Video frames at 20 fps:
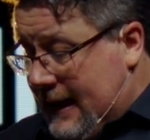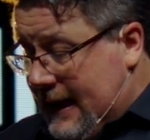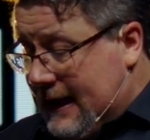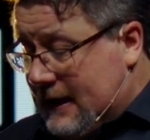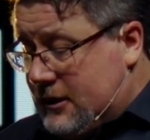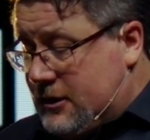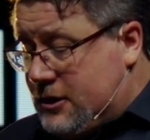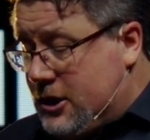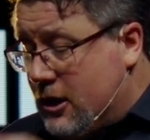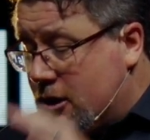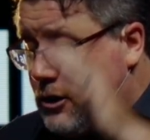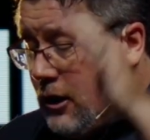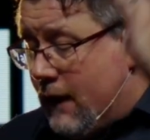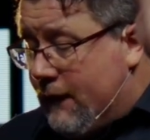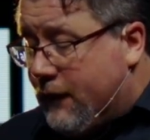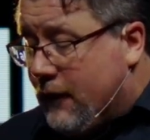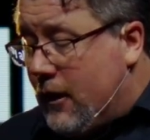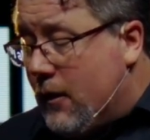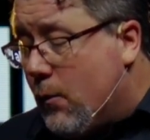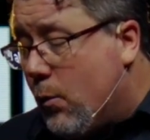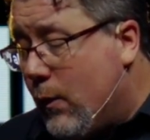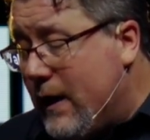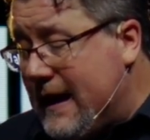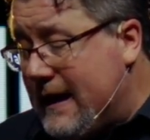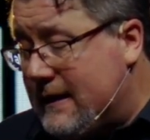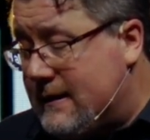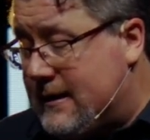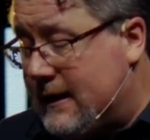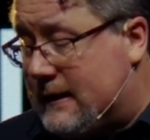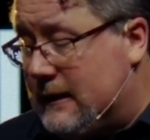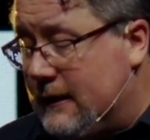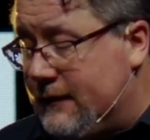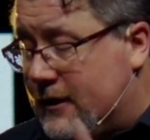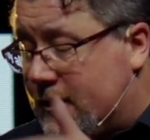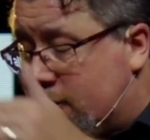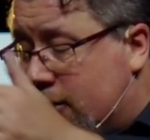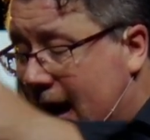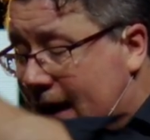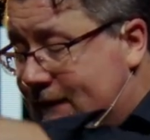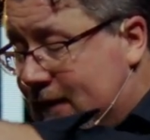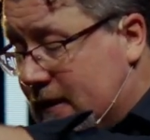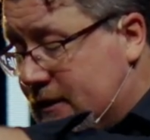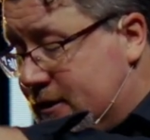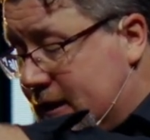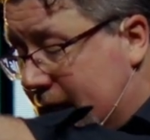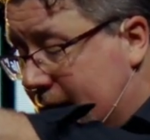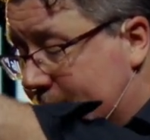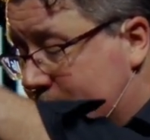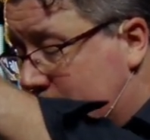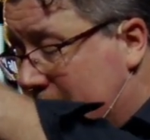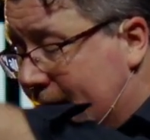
It took over a week to clear the traffic jam,